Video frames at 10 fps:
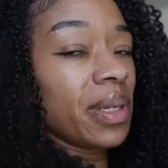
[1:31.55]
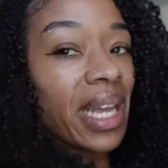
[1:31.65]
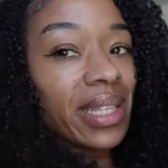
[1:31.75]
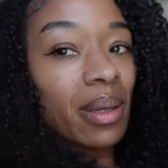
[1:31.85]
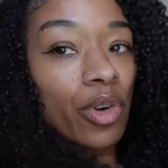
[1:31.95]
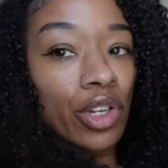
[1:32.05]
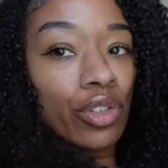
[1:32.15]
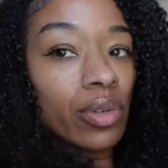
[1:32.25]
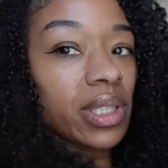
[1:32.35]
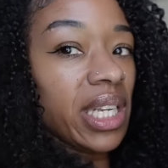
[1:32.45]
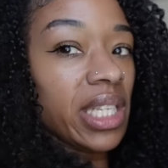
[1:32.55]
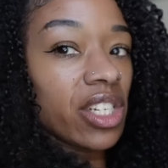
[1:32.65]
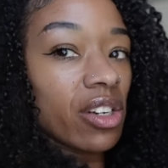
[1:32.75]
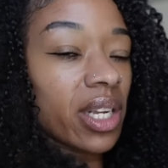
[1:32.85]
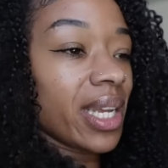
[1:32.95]
be like, the more you do it, the
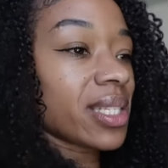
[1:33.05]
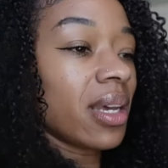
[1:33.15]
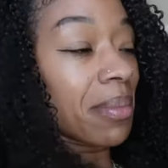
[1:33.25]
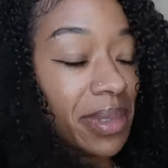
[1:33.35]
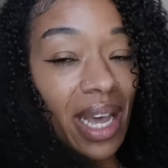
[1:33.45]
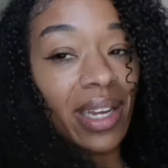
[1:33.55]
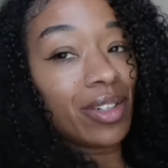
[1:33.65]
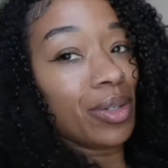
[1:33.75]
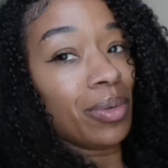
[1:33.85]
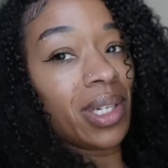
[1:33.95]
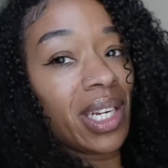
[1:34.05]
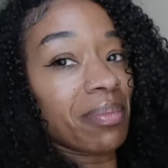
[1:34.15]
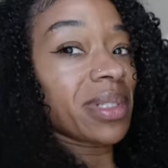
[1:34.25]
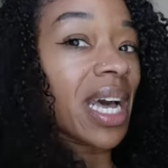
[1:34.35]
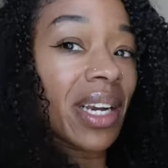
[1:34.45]
easier it gets. I'm tired of doing it.
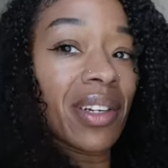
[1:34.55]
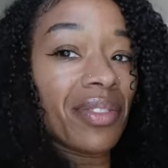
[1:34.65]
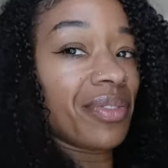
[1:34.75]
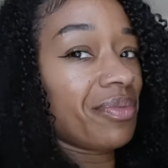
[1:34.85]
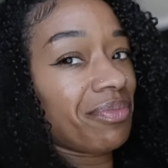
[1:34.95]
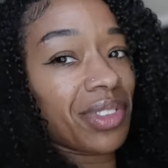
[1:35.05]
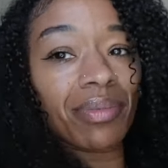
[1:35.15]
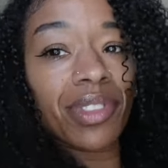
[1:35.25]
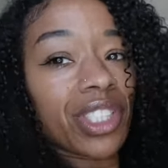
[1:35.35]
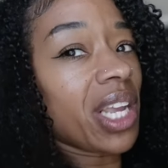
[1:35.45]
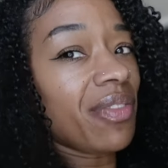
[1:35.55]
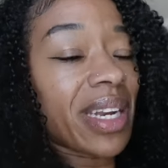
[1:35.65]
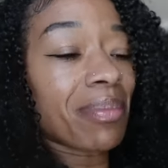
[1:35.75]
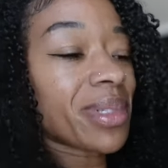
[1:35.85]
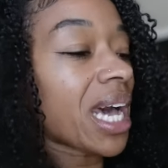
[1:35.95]
I'm tired of
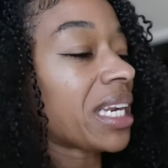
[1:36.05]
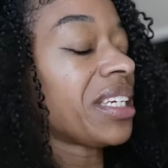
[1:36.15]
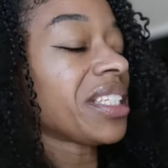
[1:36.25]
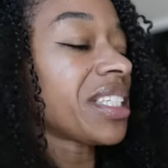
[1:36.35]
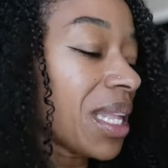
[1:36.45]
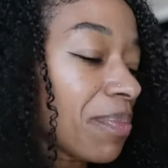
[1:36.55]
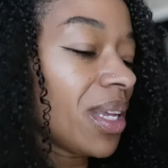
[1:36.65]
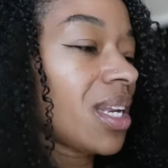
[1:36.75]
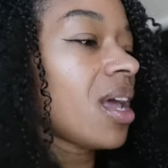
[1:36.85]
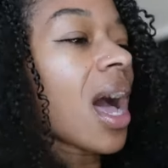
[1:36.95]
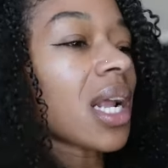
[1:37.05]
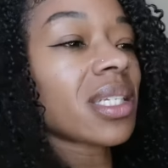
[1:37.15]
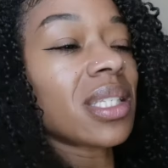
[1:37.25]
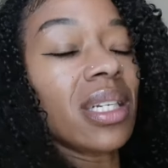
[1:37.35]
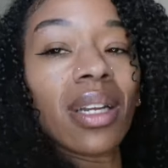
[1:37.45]
shaving. I'm tired of the snipping. I
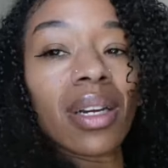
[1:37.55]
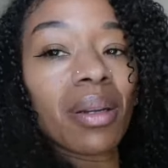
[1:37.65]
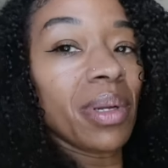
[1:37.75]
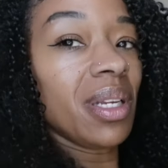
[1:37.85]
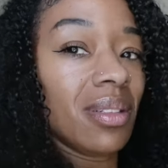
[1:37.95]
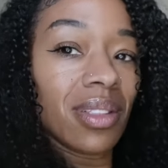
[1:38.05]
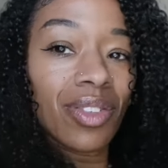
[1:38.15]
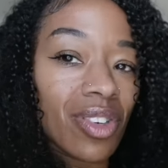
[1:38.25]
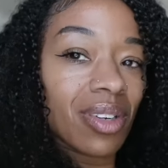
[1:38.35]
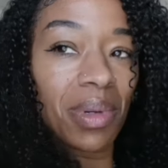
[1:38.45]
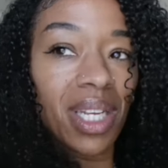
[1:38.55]
just need her to be, you know what I